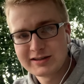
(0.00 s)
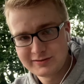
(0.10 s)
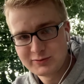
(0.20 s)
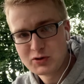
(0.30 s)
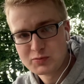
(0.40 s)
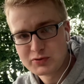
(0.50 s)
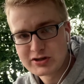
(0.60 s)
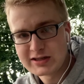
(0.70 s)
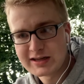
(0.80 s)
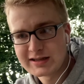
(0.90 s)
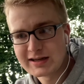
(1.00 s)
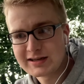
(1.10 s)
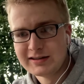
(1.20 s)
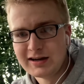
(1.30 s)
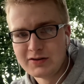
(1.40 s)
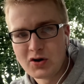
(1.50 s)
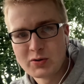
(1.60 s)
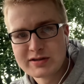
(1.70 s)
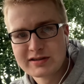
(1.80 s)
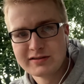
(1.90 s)
I really appreciate that. You
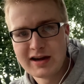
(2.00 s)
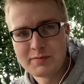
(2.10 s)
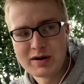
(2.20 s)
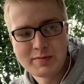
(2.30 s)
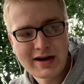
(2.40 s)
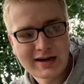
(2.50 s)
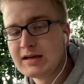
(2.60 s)
always have my back.